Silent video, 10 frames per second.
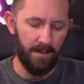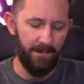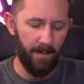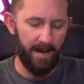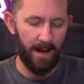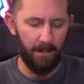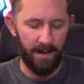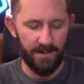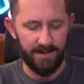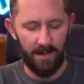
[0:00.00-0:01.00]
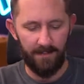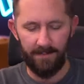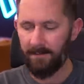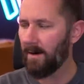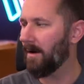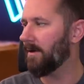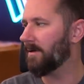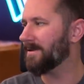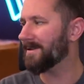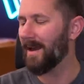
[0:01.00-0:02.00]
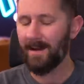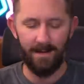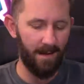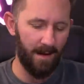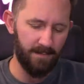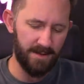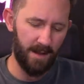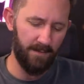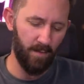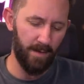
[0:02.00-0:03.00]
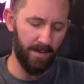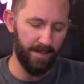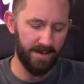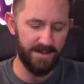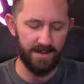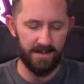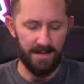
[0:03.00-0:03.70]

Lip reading: you feel bad about yourself, you know, and you're just like, you know, I'm just kind of a weird person.